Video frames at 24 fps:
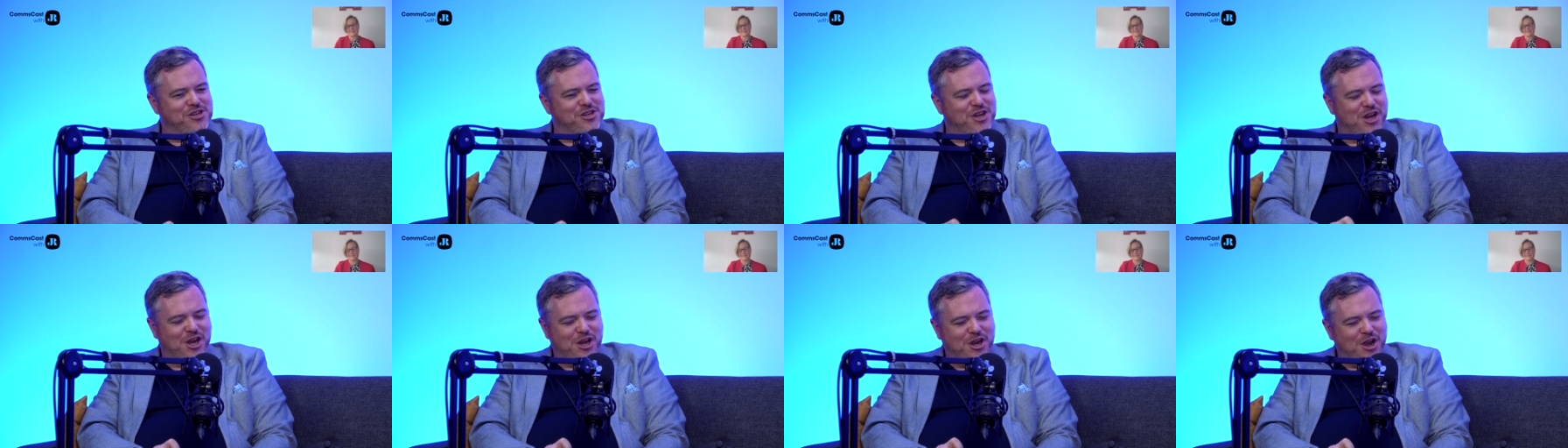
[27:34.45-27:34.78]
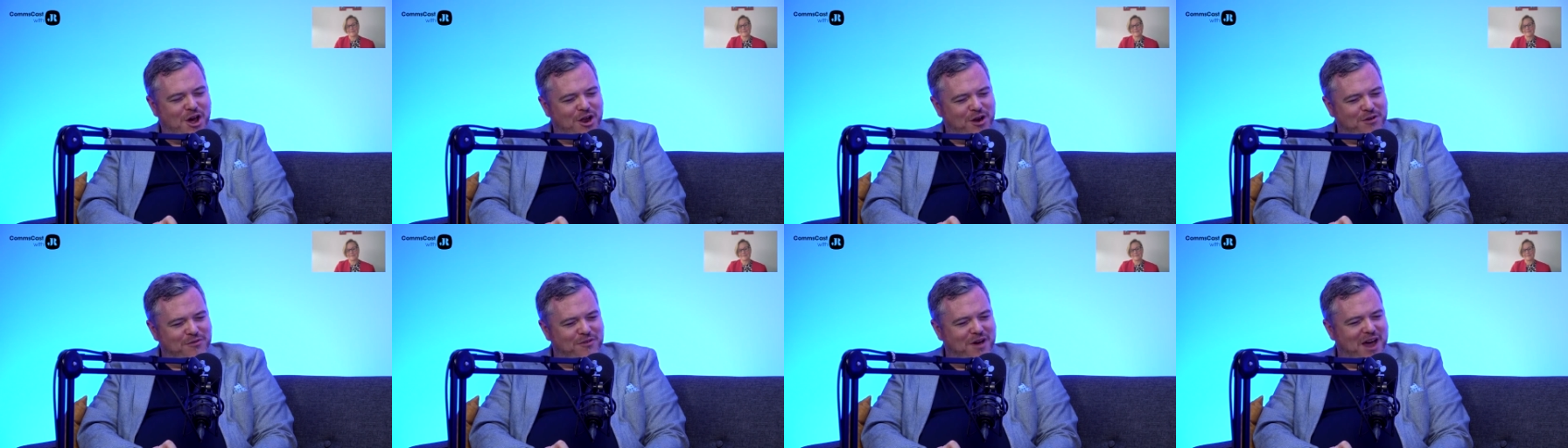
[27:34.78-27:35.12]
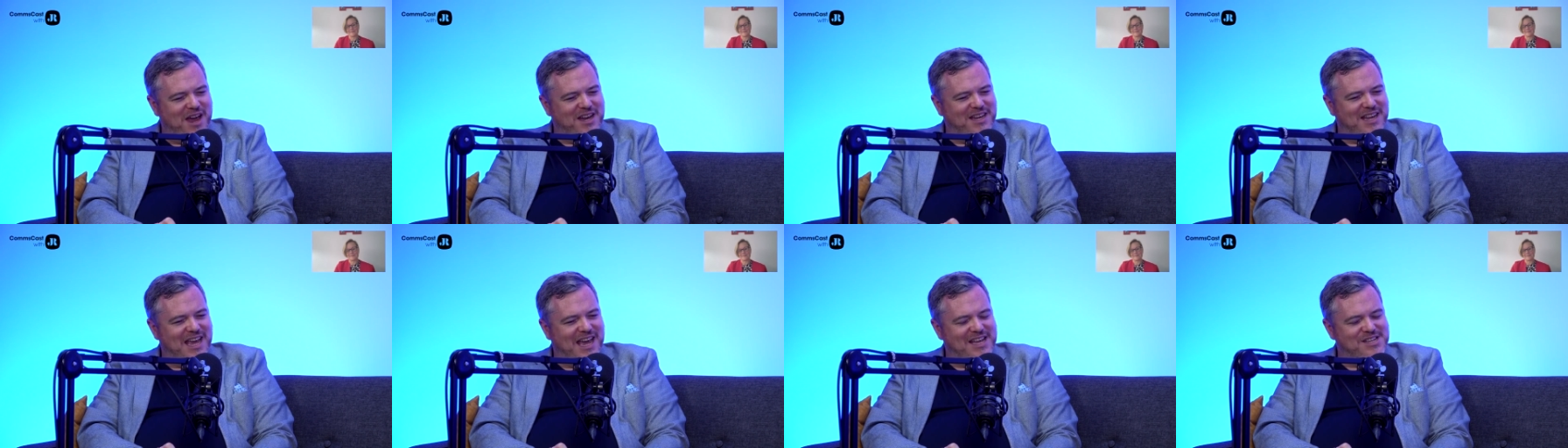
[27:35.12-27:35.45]
a lot of
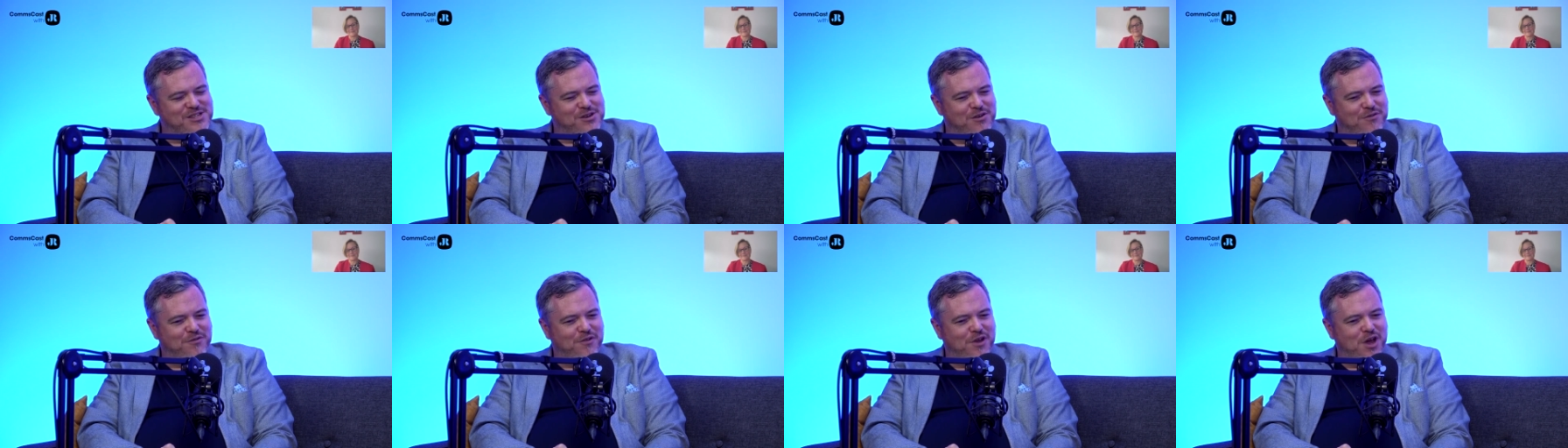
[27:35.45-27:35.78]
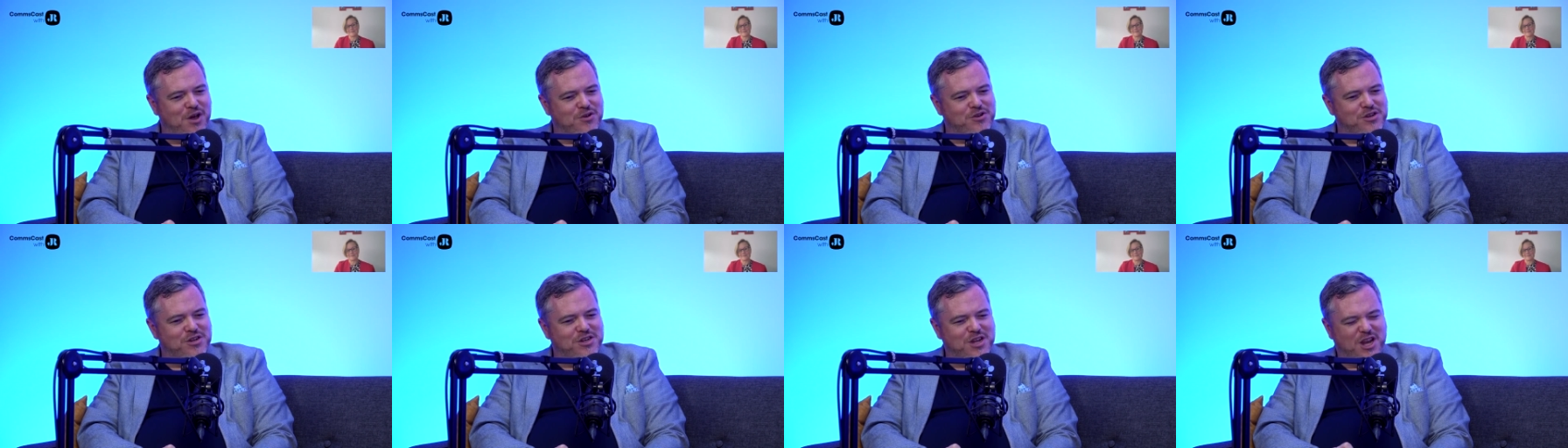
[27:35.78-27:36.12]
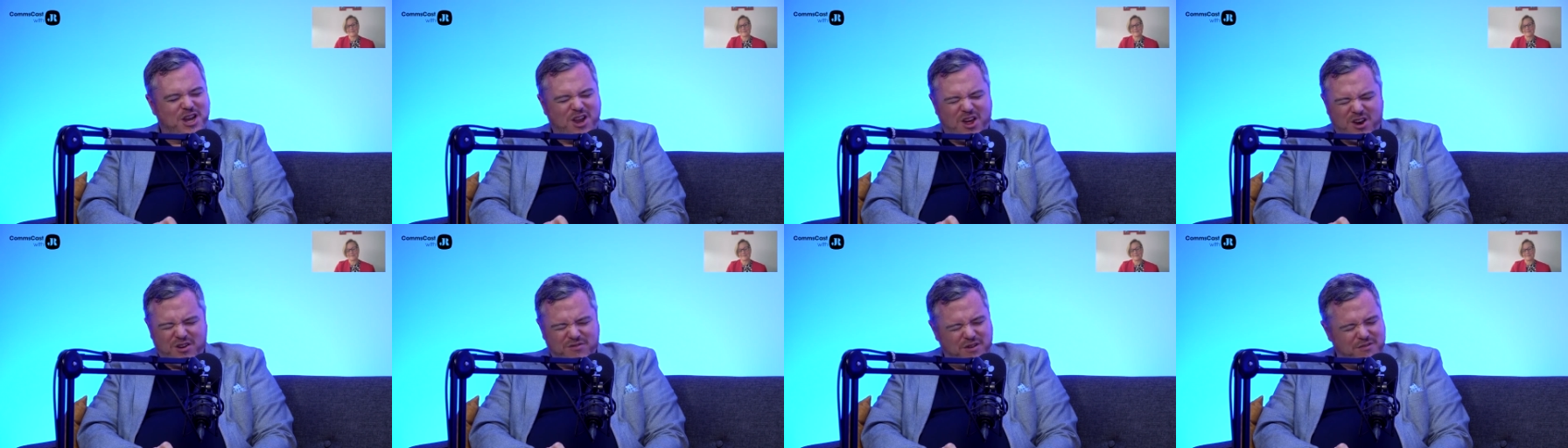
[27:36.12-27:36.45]
ideas are floated, a
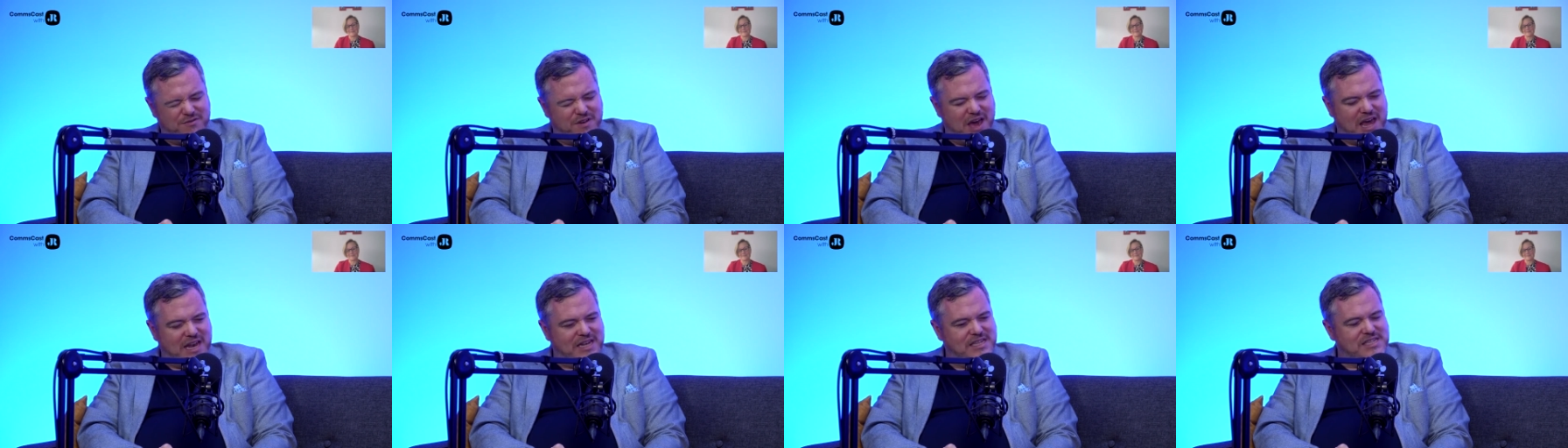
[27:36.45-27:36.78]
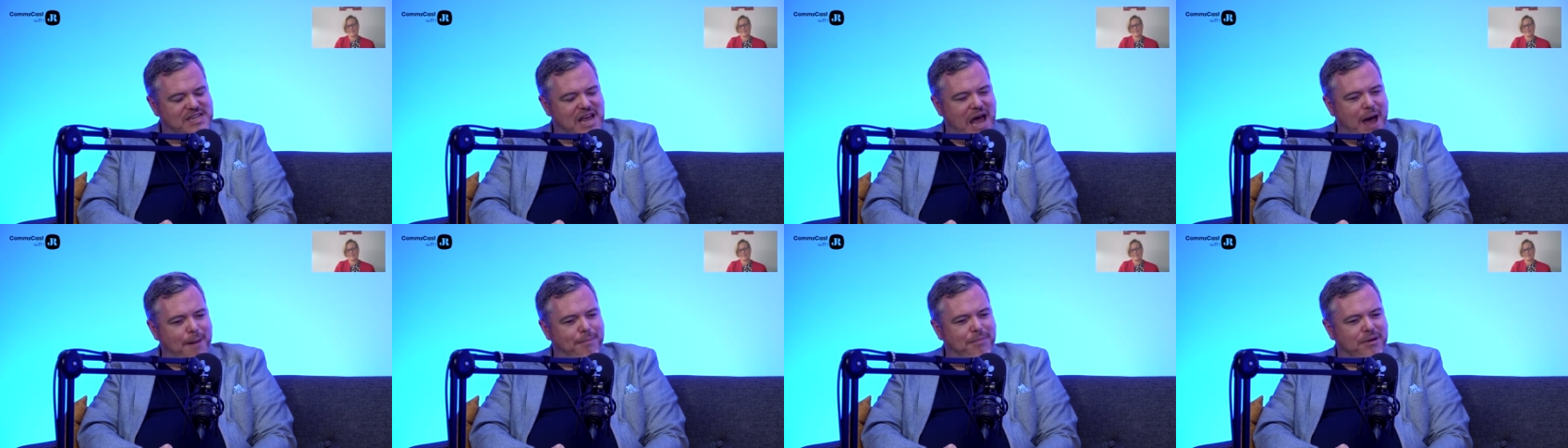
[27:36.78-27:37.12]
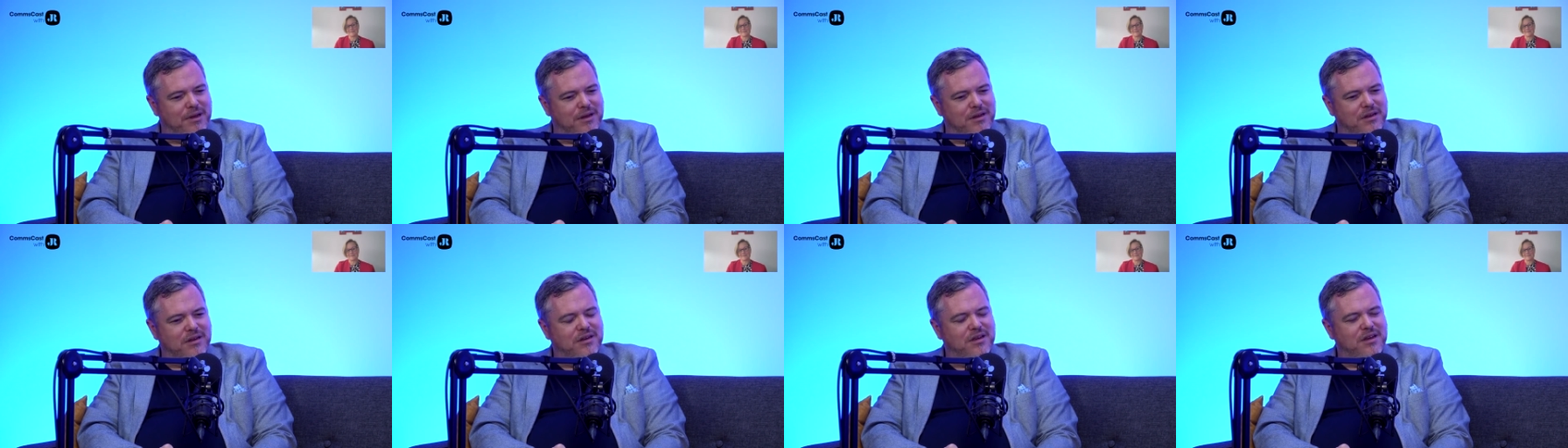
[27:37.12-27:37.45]
lot of events
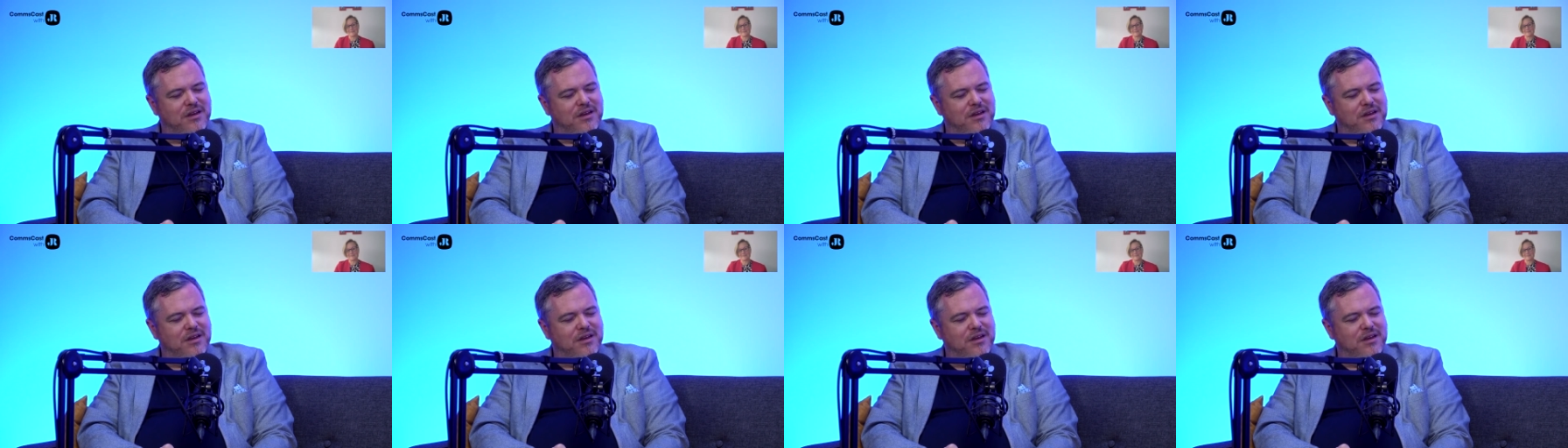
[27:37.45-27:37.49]
happen